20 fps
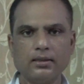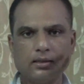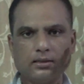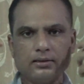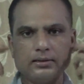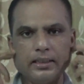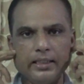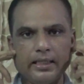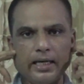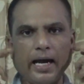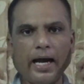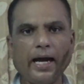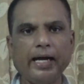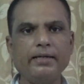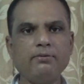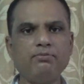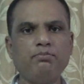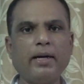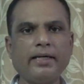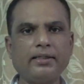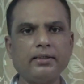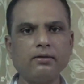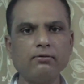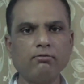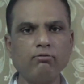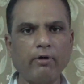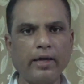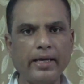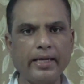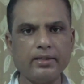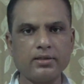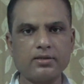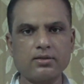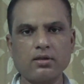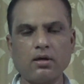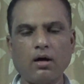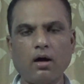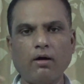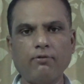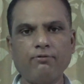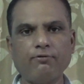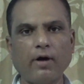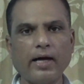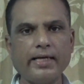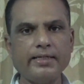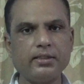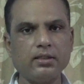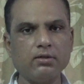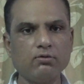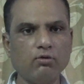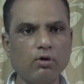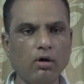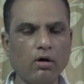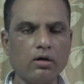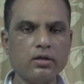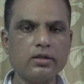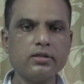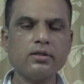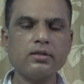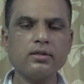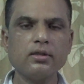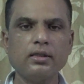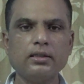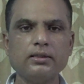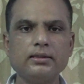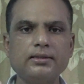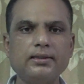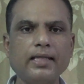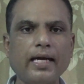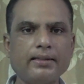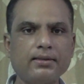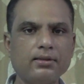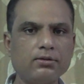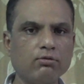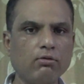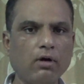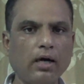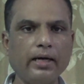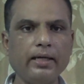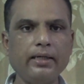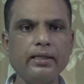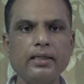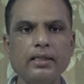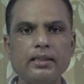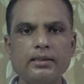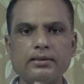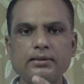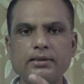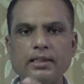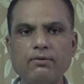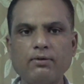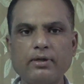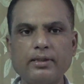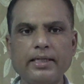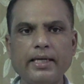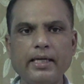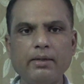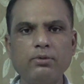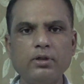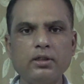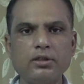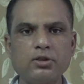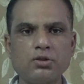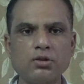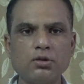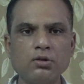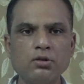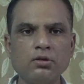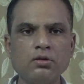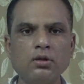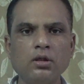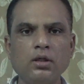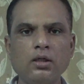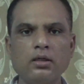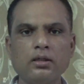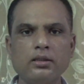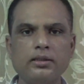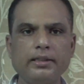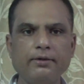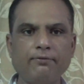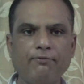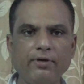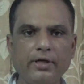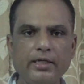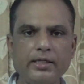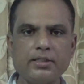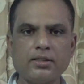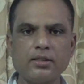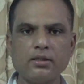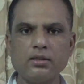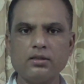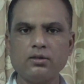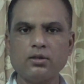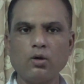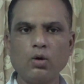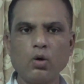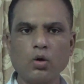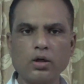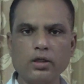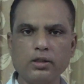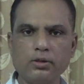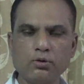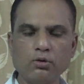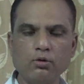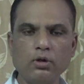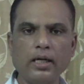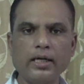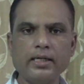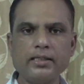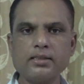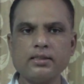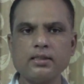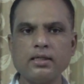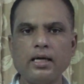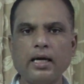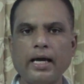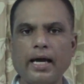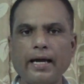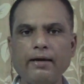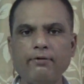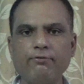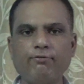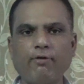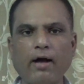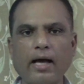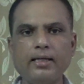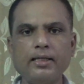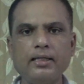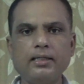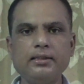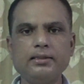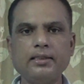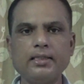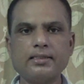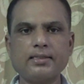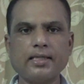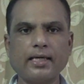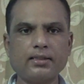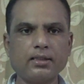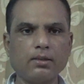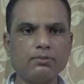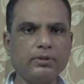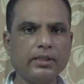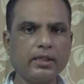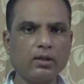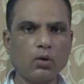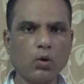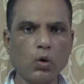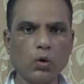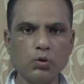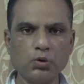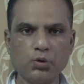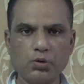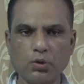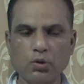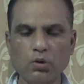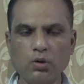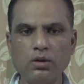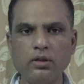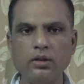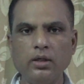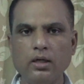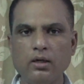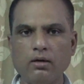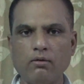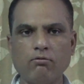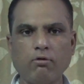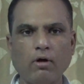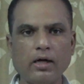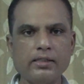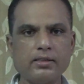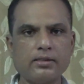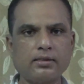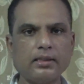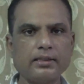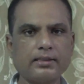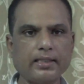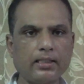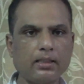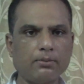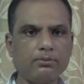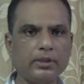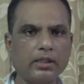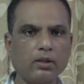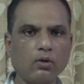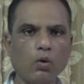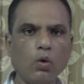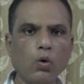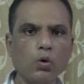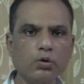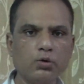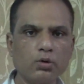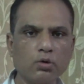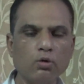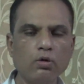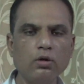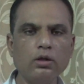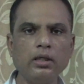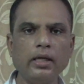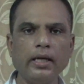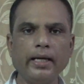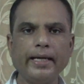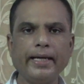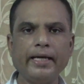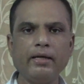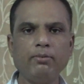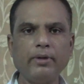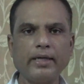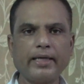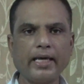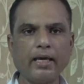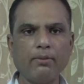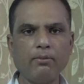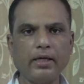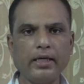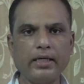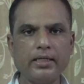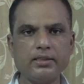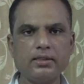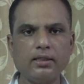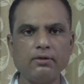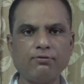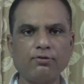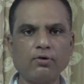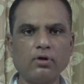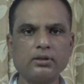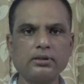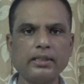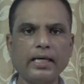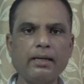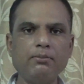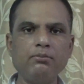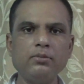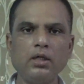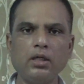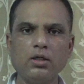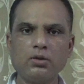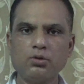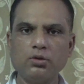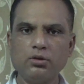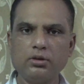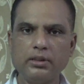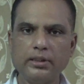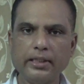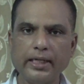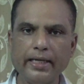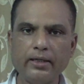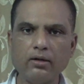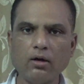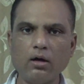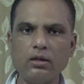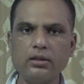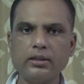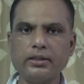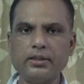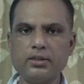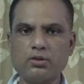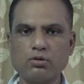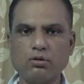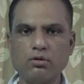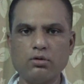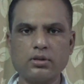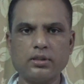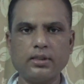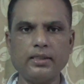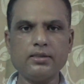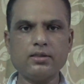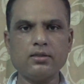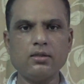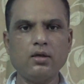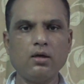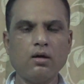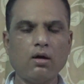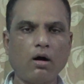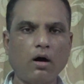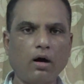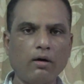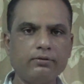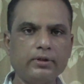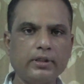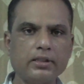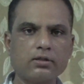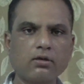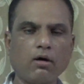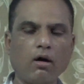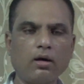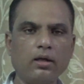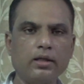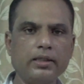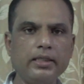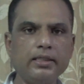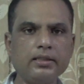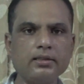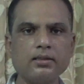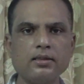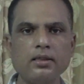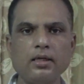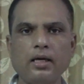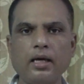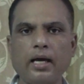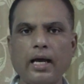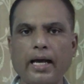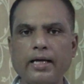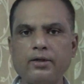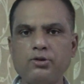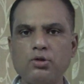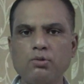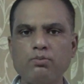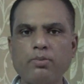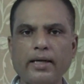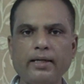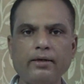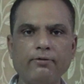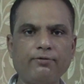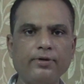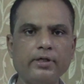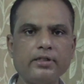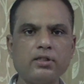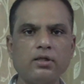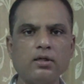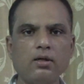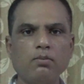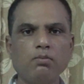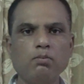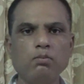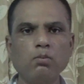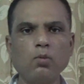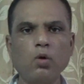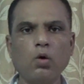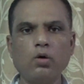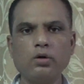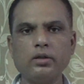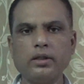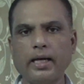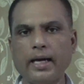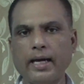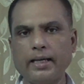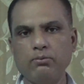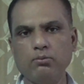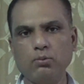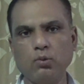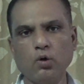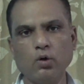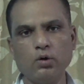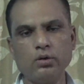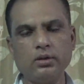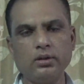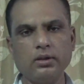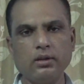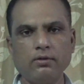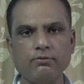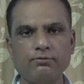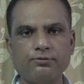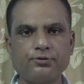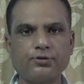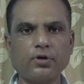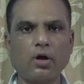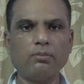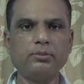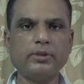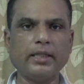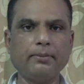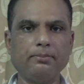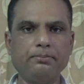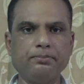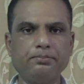they had better ways of fighting wars, that is why they were able to defeat the local rulers, and finally they set up their own rule. Once they set up their own rule, it became easy for them to drain all the resources of these colonies and to benefit more and more from them.